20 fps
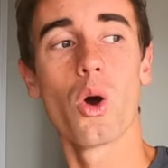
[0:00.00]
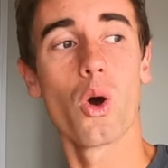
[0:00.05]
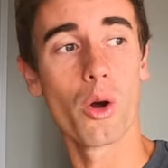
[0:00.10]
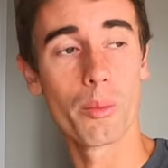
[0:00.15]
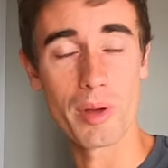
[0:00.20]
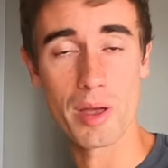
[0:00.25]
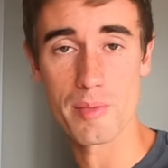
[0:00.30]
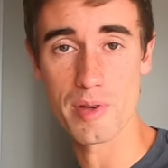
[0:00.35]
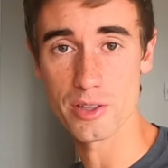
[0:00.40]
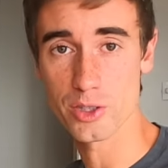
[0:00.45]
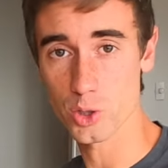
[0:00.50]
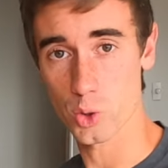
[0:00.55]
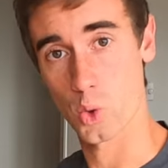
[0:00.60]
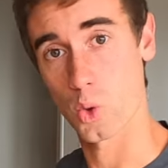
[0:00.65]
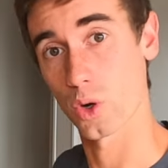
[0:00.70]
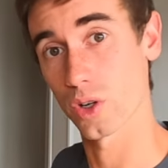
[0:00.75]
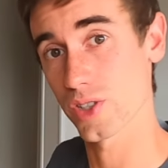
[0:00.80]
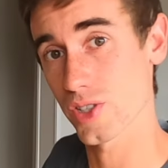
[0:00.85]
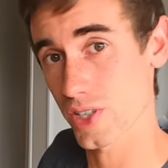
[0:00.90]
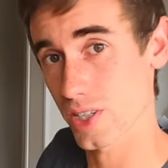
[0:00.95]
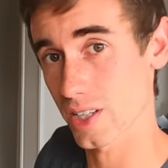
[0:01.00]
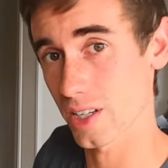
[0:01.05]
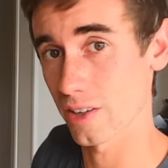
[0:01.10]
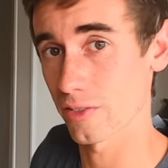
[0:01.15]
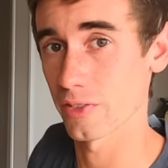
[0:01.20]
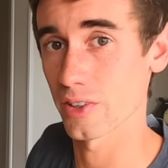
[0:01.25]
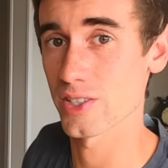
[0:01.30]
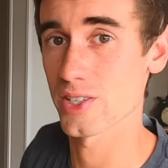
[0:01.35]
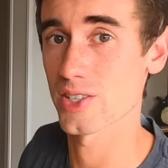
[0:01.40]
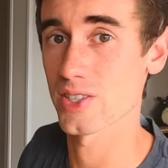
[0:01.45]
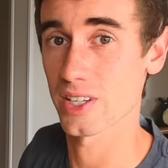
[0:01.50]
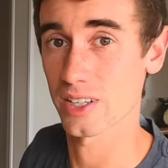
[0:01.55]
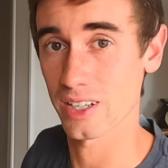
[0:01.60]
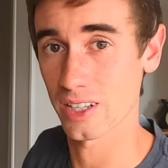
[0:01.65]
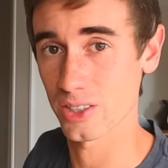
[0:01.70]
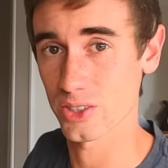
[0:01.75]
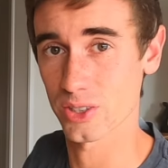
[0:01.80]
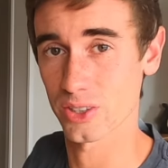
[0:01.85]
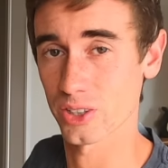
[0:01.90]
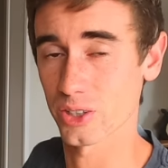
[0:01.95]
or maybe towards it if it's
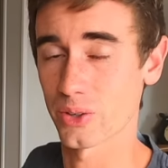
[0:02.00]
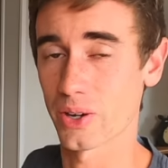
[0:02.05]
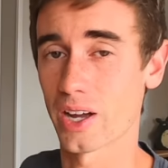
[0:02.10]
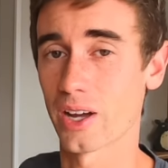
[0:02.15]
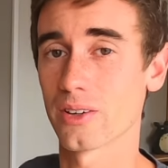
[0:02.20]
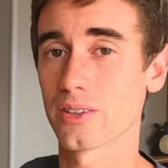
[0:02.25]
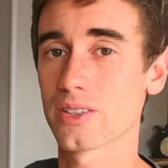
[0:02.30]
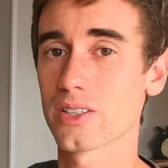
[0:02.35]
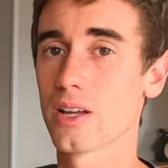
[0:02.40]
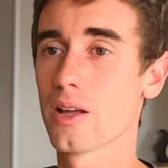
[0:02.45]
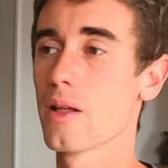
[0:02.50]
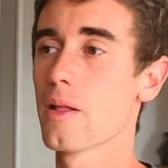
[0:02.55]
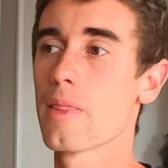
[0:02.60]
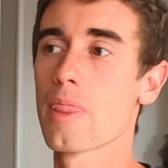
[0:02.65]
sticking to the ground.